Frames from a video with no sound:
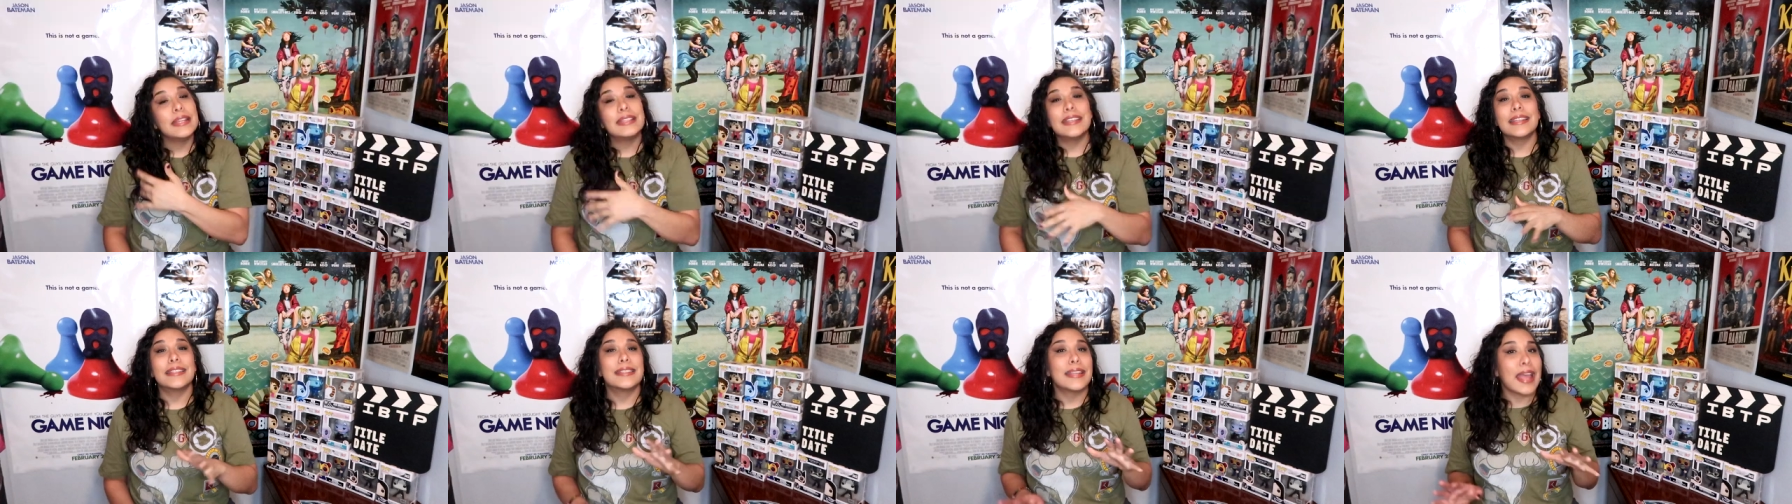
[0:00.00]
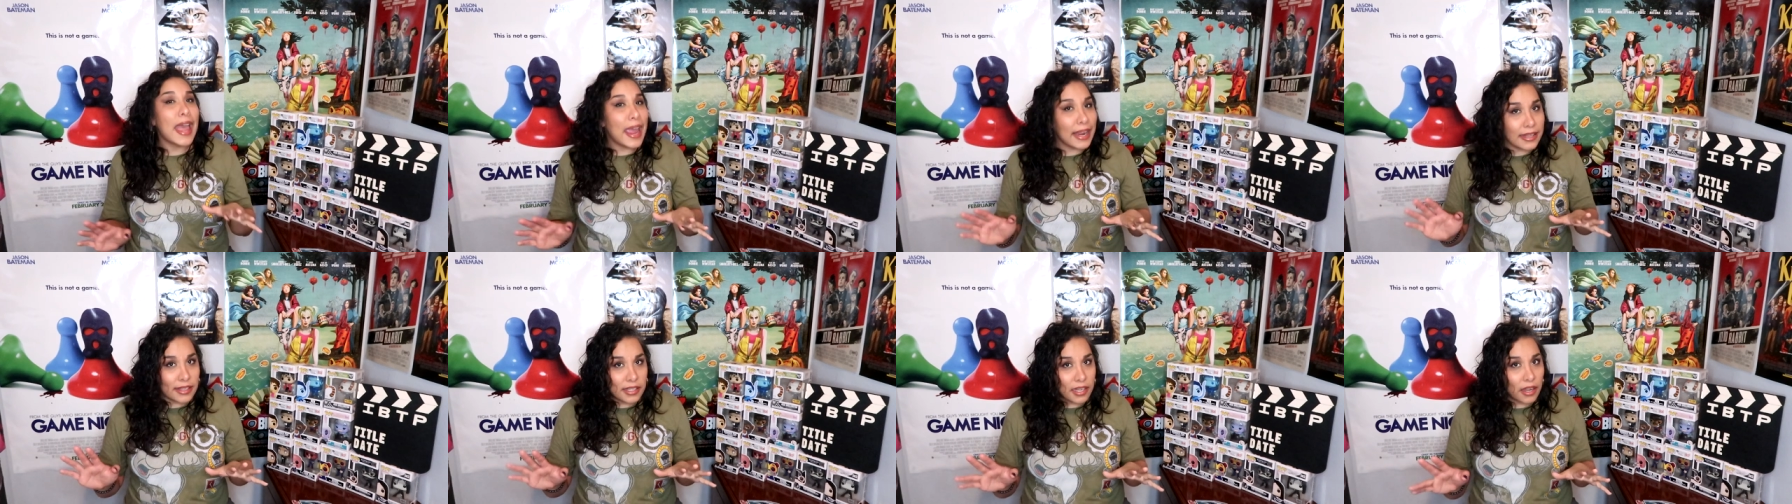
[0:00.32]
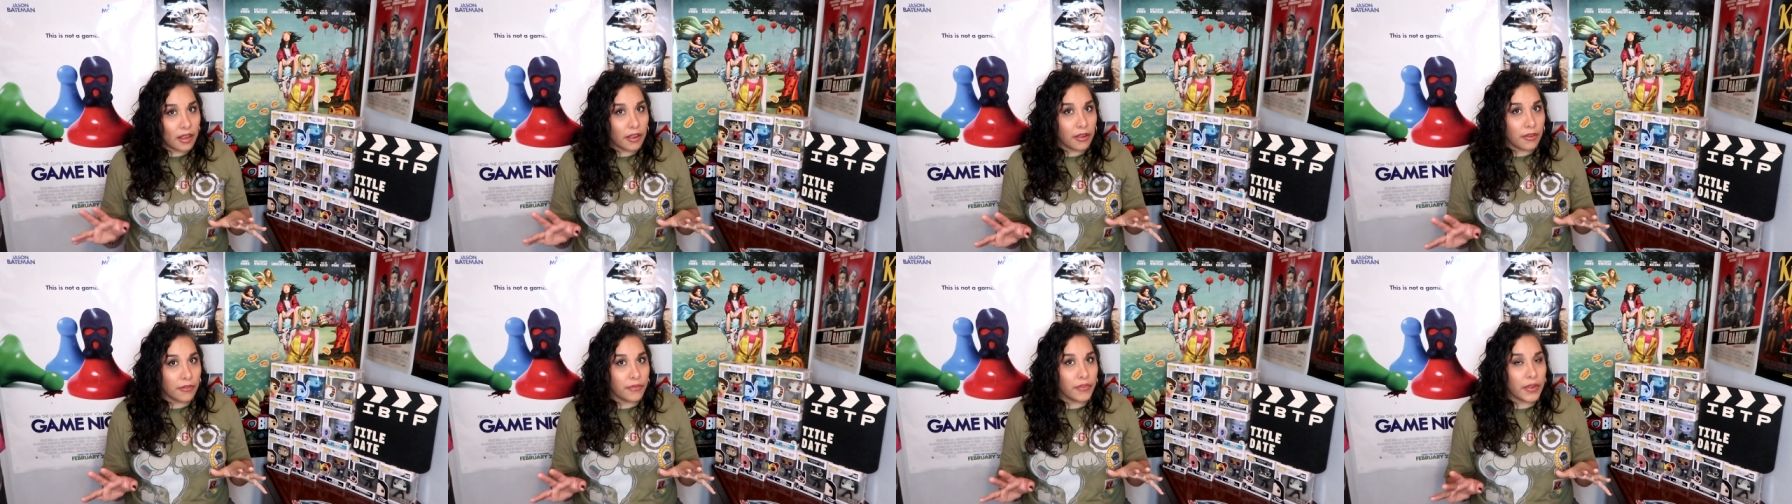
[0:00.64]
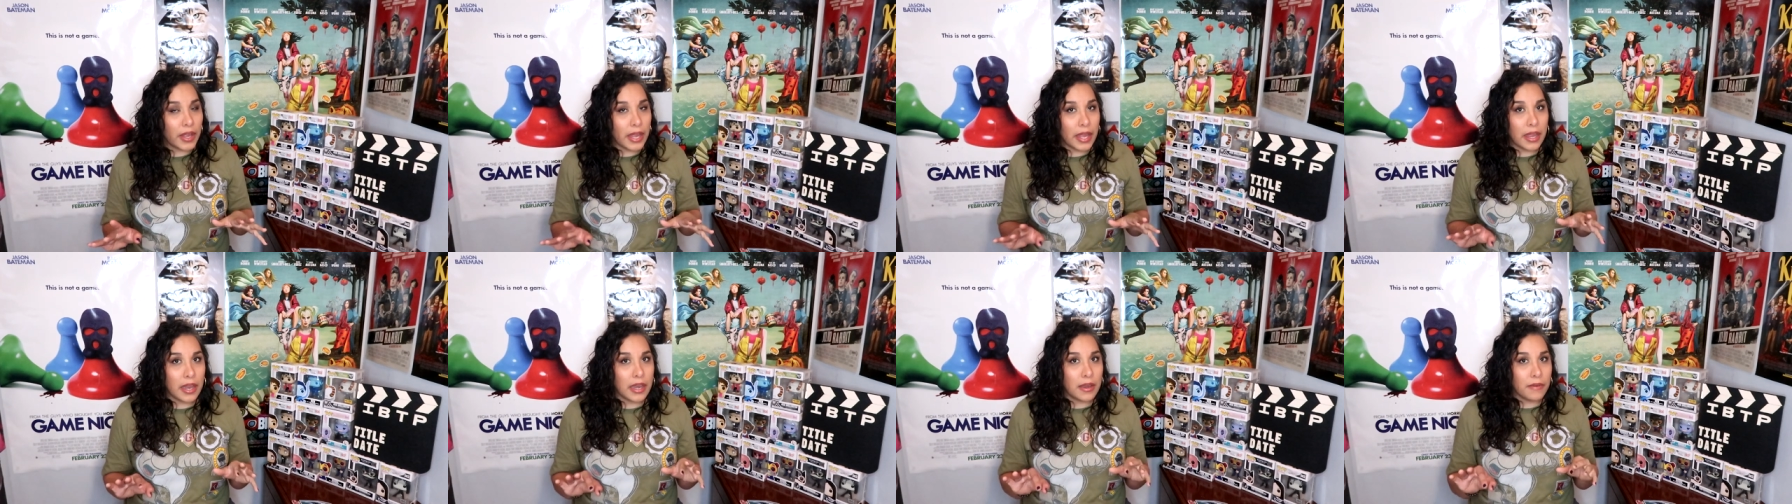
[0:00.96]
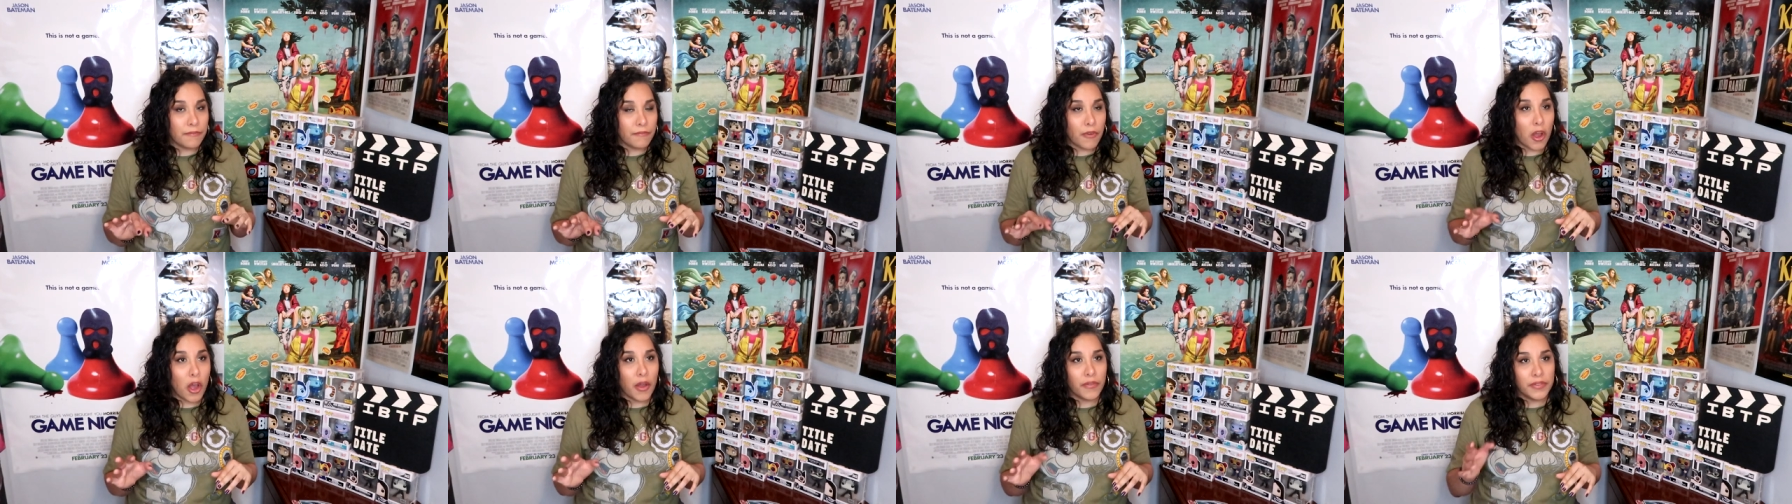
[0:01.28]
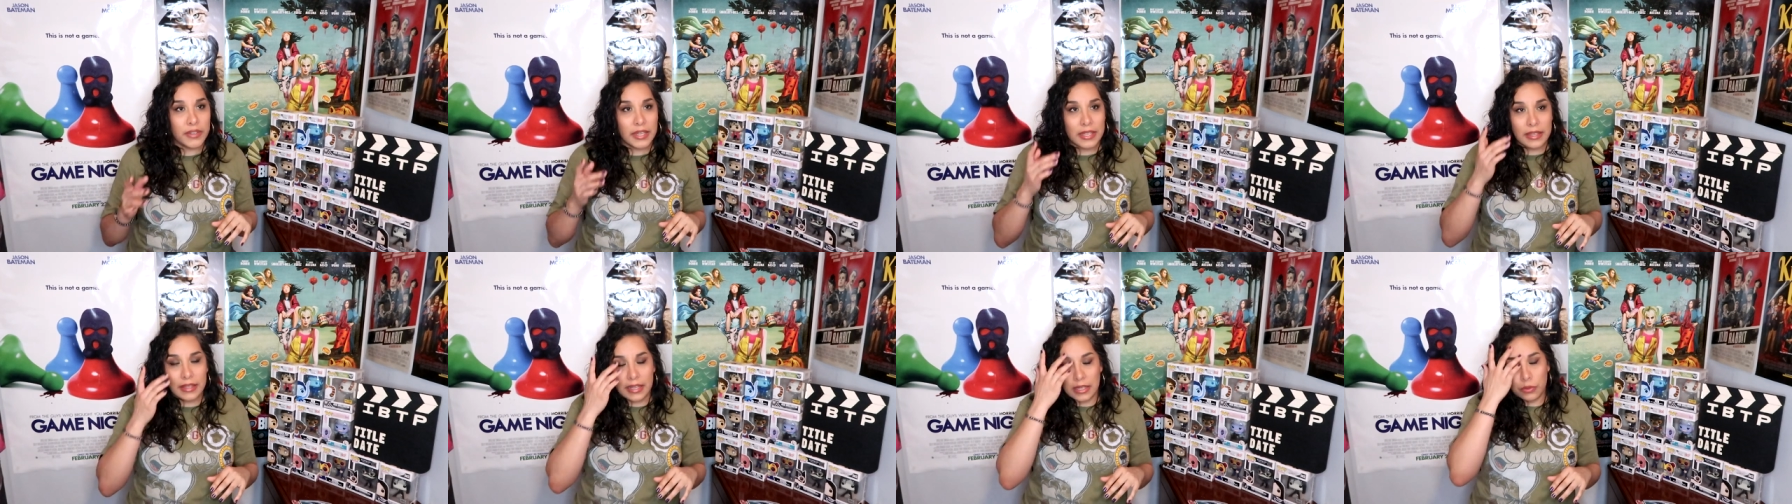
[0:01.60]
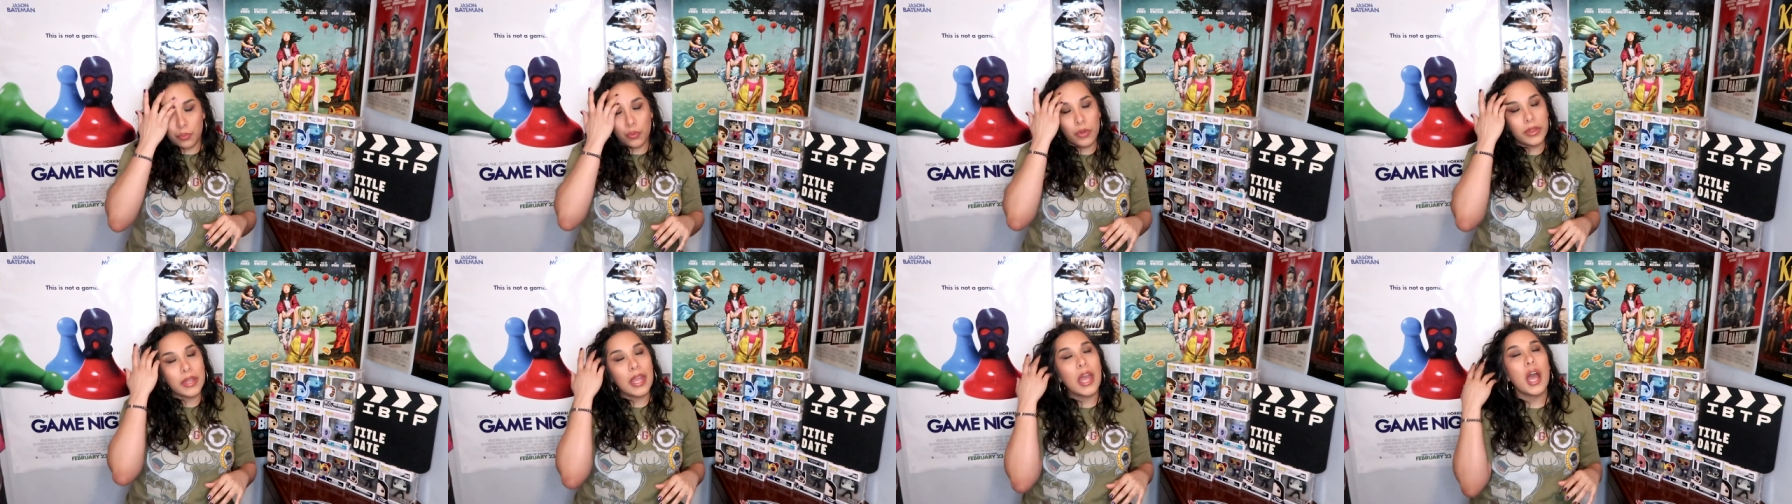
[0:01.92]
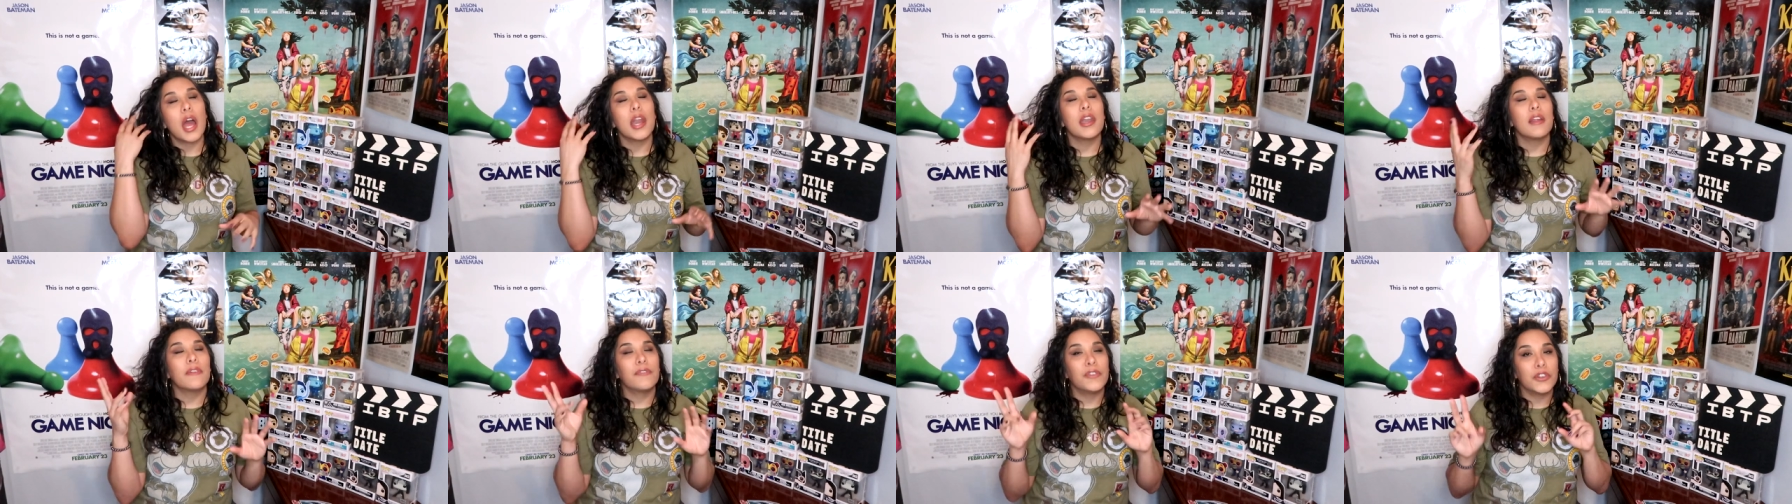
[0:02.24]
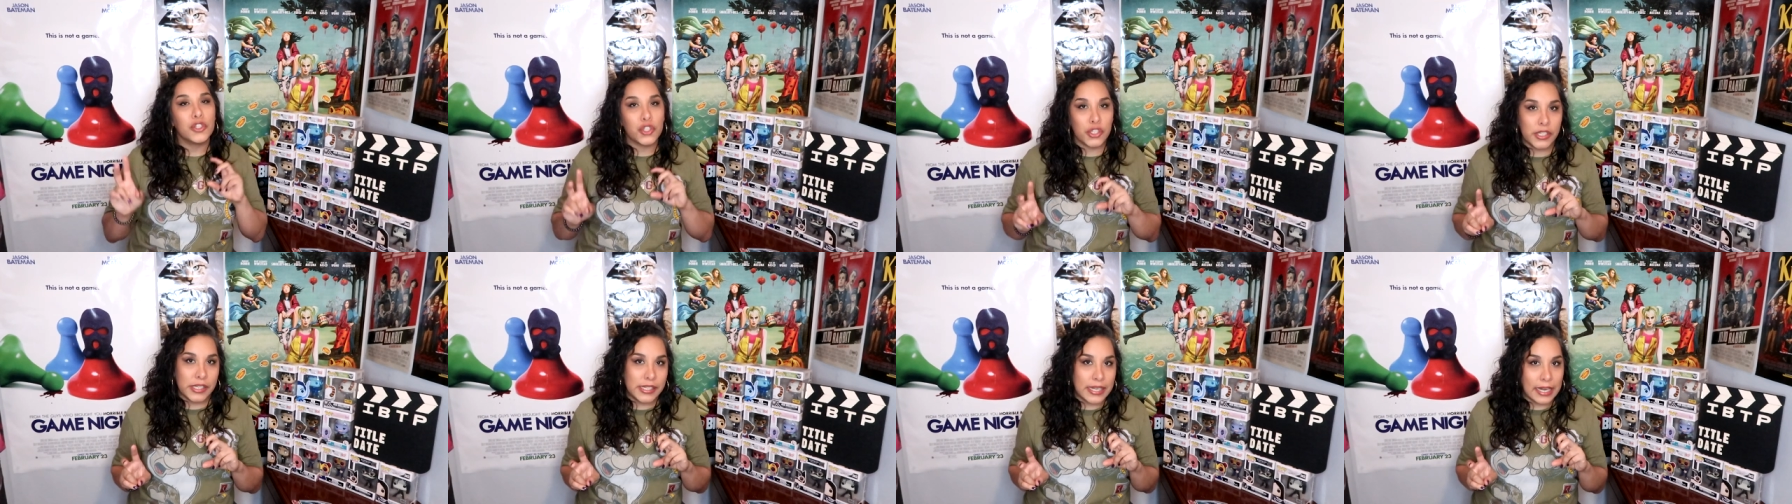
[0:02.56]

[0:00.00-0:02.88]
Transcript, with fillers: The detective involved in this, well the unofficial